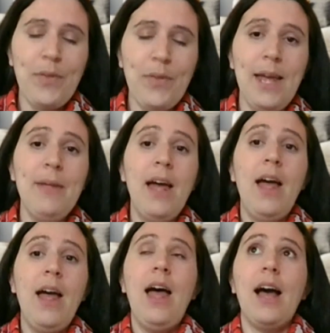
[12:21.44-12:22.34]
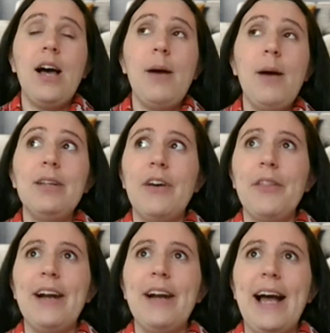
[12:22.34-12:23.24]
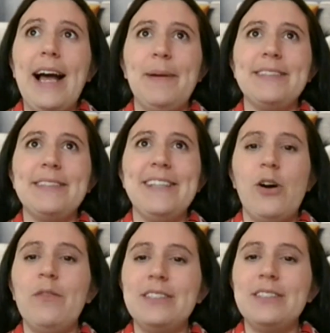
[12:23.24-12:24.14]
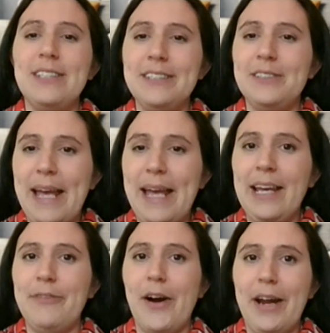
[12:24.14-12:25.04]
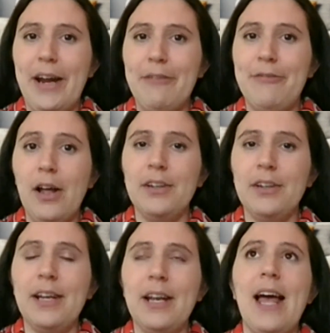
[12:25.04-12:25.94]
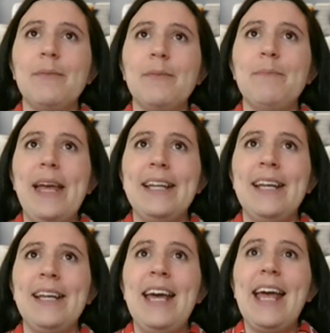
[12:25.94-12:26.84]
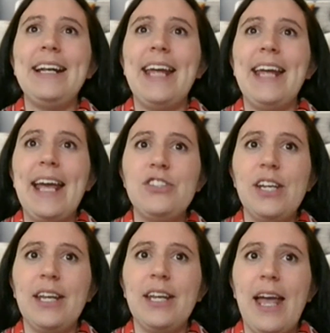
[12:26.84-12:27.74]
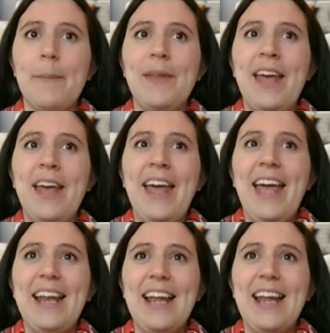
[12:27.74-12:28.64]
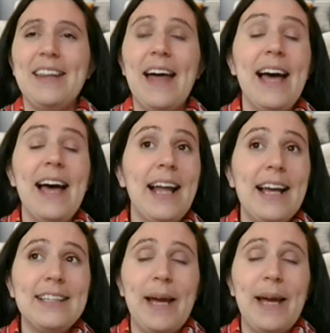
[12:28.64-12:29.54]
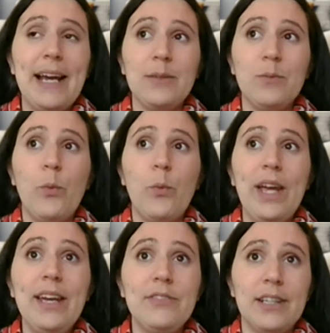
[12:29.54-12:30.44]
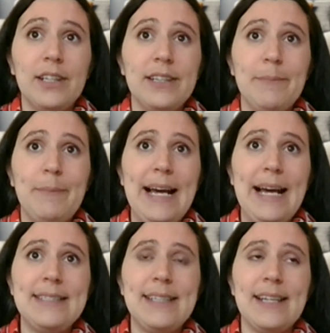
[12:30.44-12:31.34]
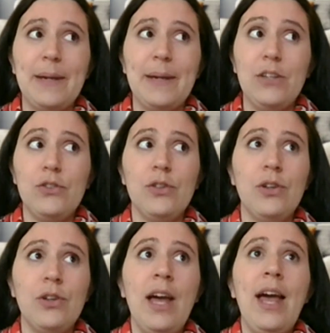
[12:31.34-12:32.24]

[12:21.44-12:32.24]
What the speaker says: A couple of other aspects is obviously to make it very fun and make it engaging in that aspect. And what we have done in the past has been to